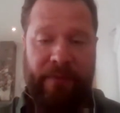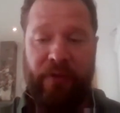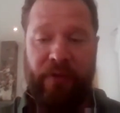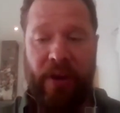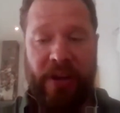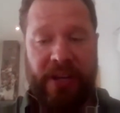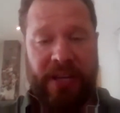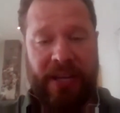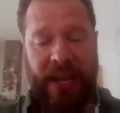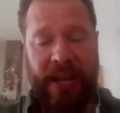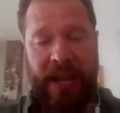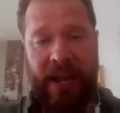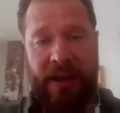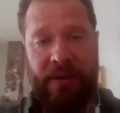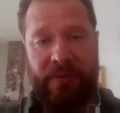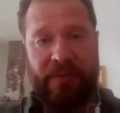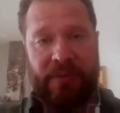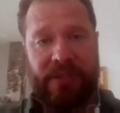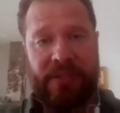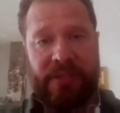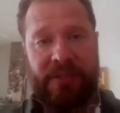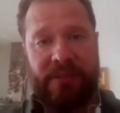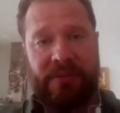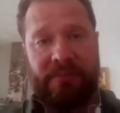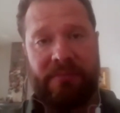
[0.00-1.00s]
finding a
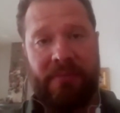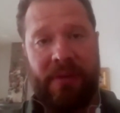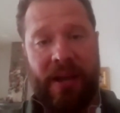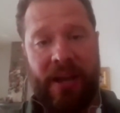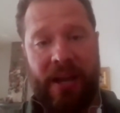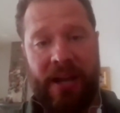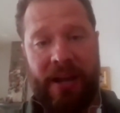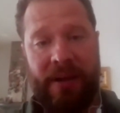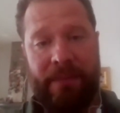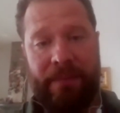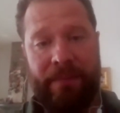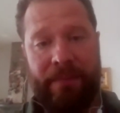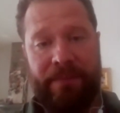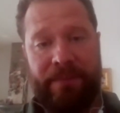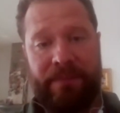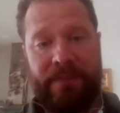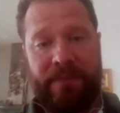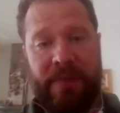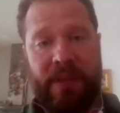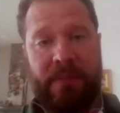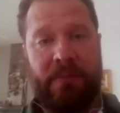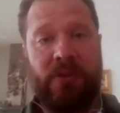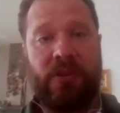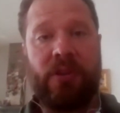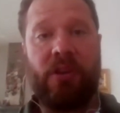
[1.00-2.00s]
house.
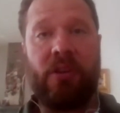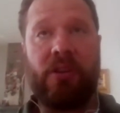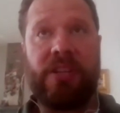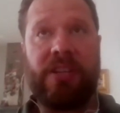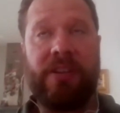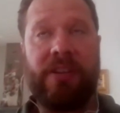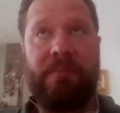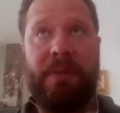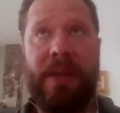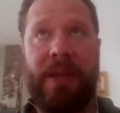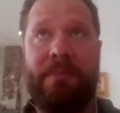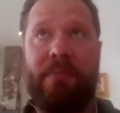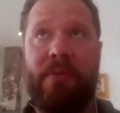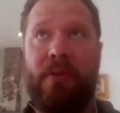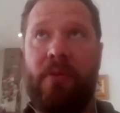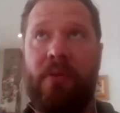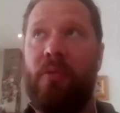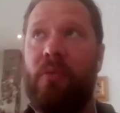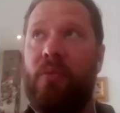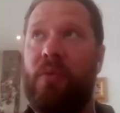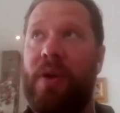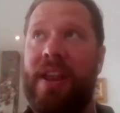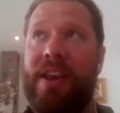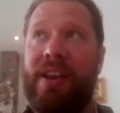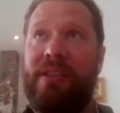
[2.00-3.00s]
The majority of
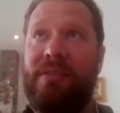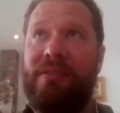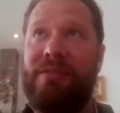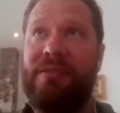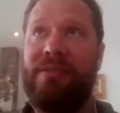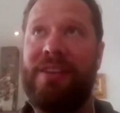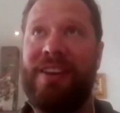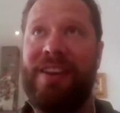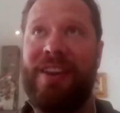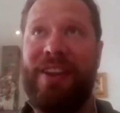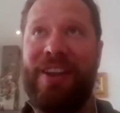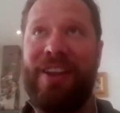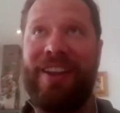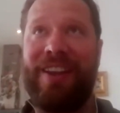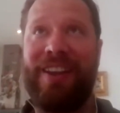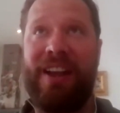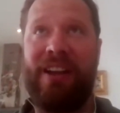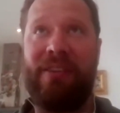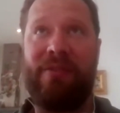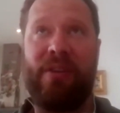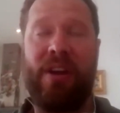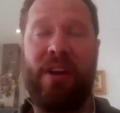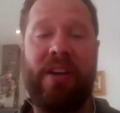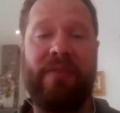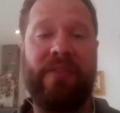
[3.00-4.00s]
people, when
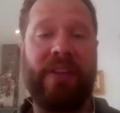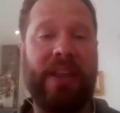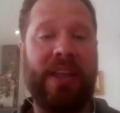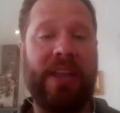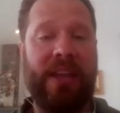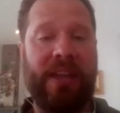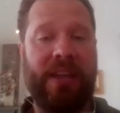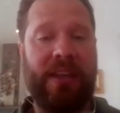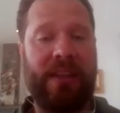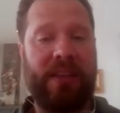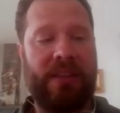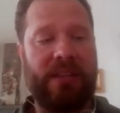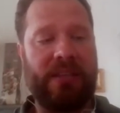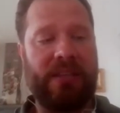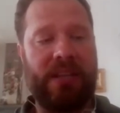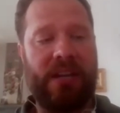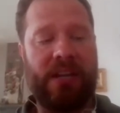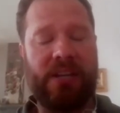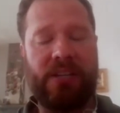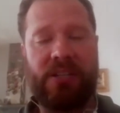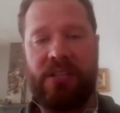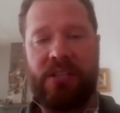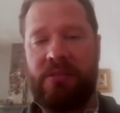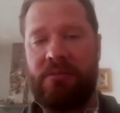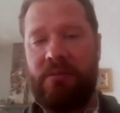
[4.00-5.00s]
arriving here,
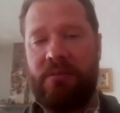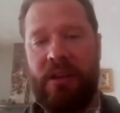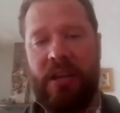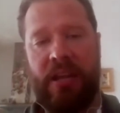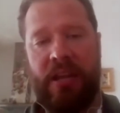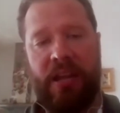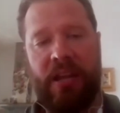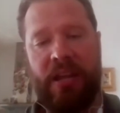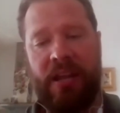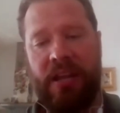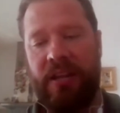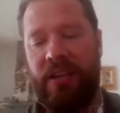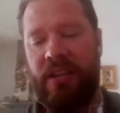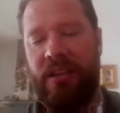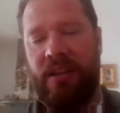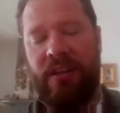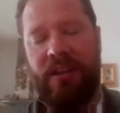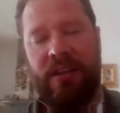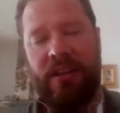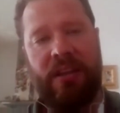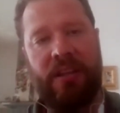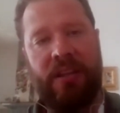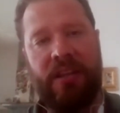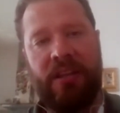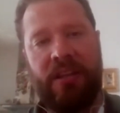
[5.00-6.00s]

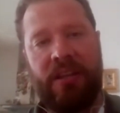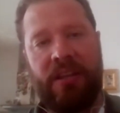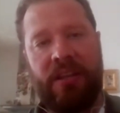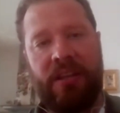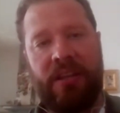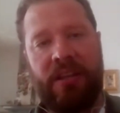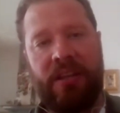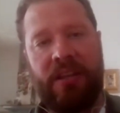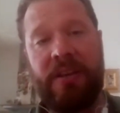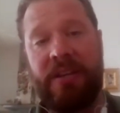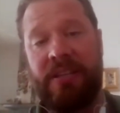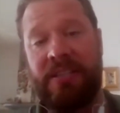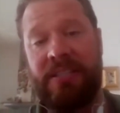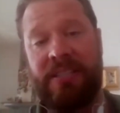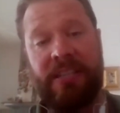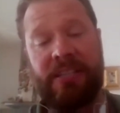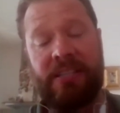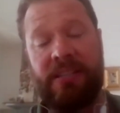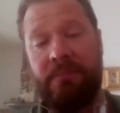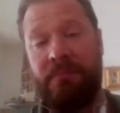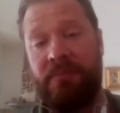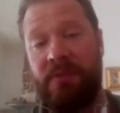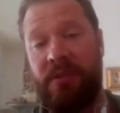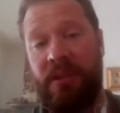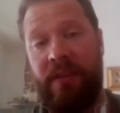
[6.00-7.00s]
the government
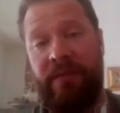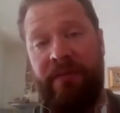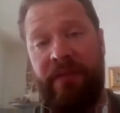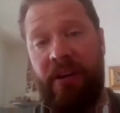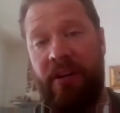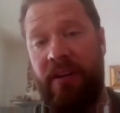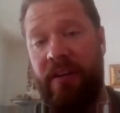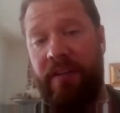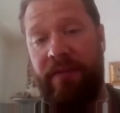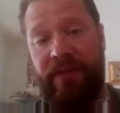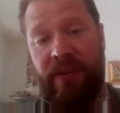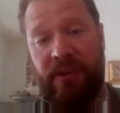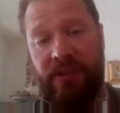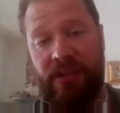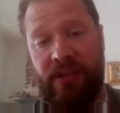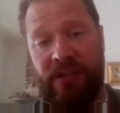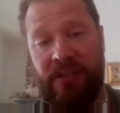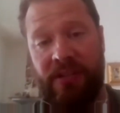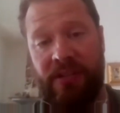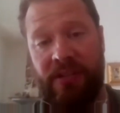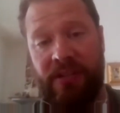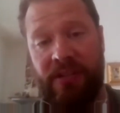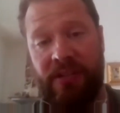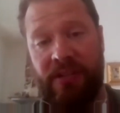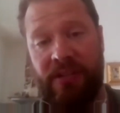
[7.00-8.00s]
systems are very
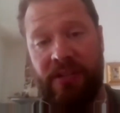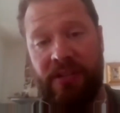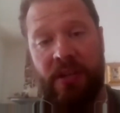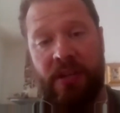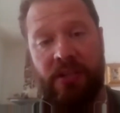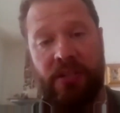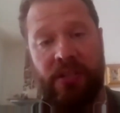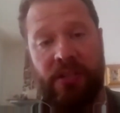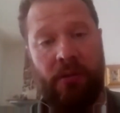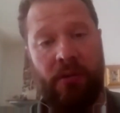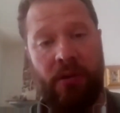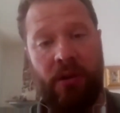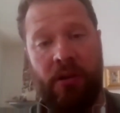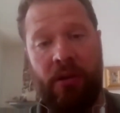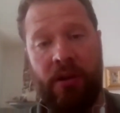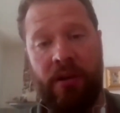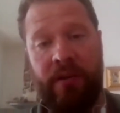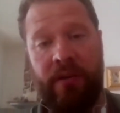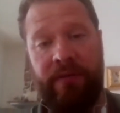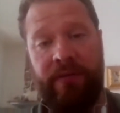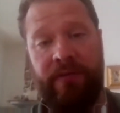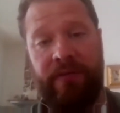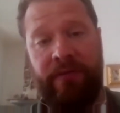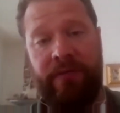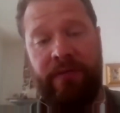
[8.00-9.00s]
efficient. So a
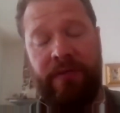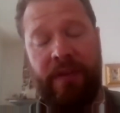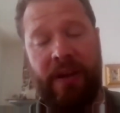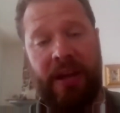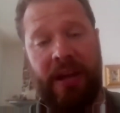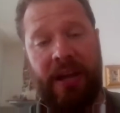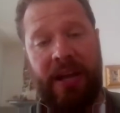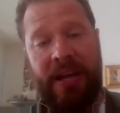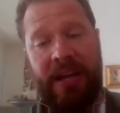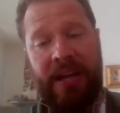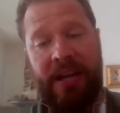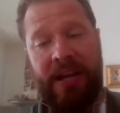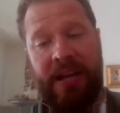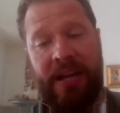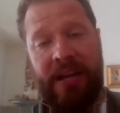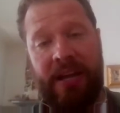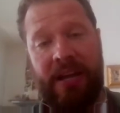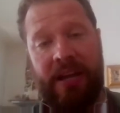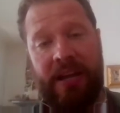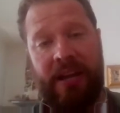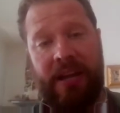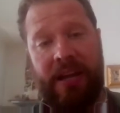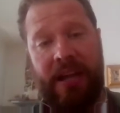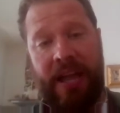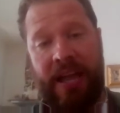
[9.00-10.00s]
lot of
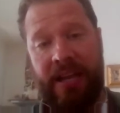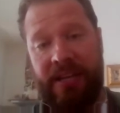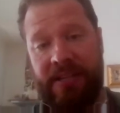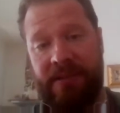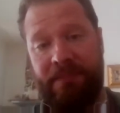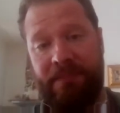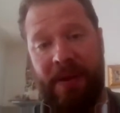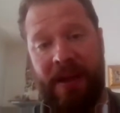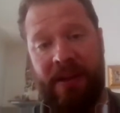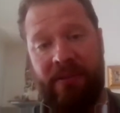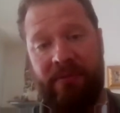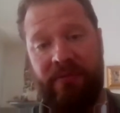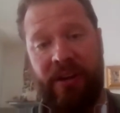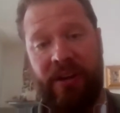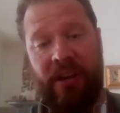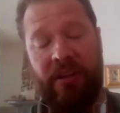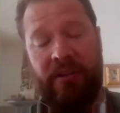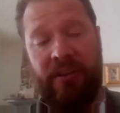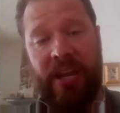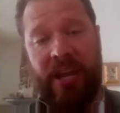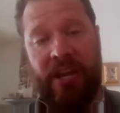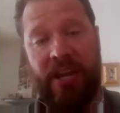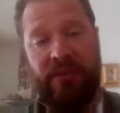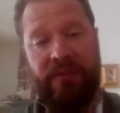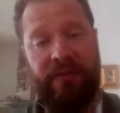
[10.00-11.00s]
expat
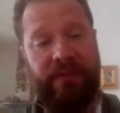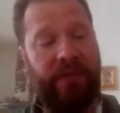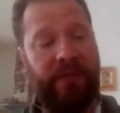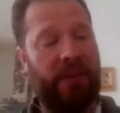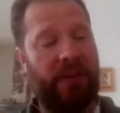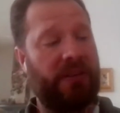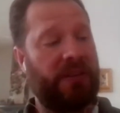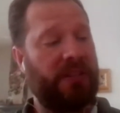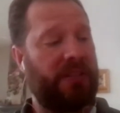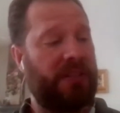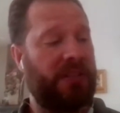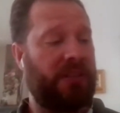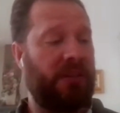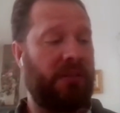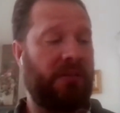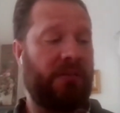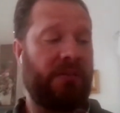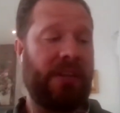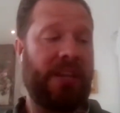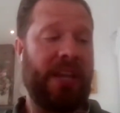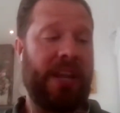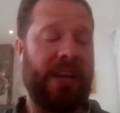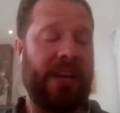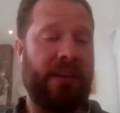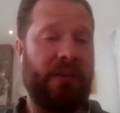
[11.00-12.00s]
relocation focuses
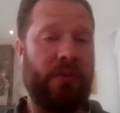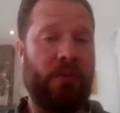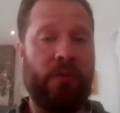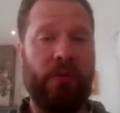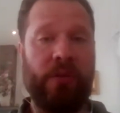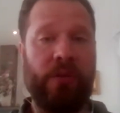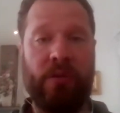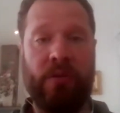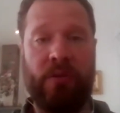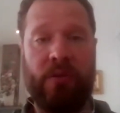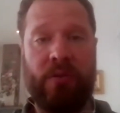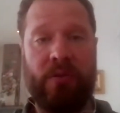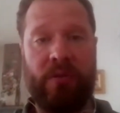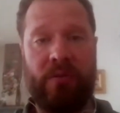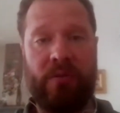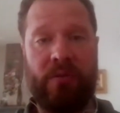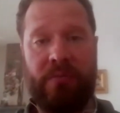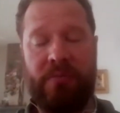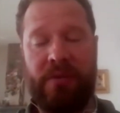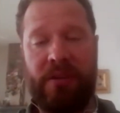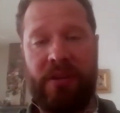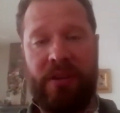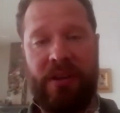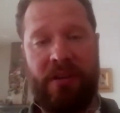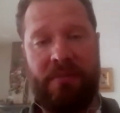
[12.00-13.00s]
on getting all
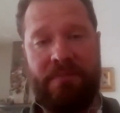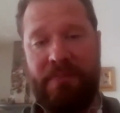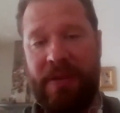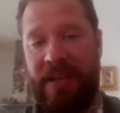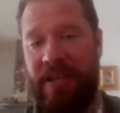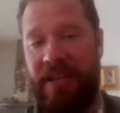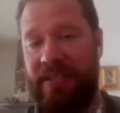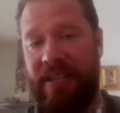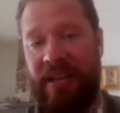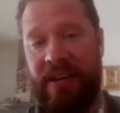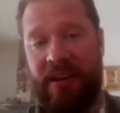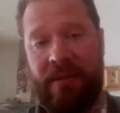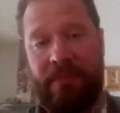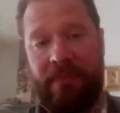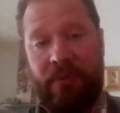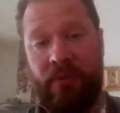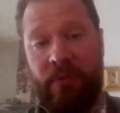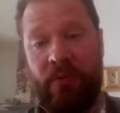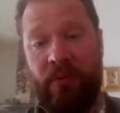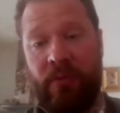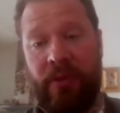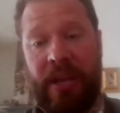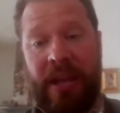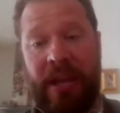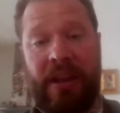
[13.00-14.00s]
your, BSN
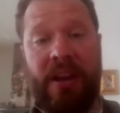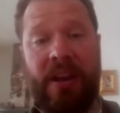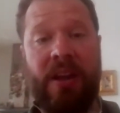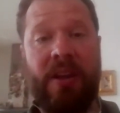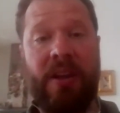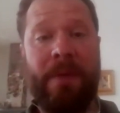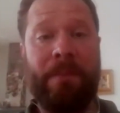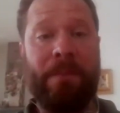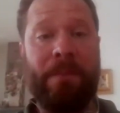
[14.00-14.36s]
number and all that,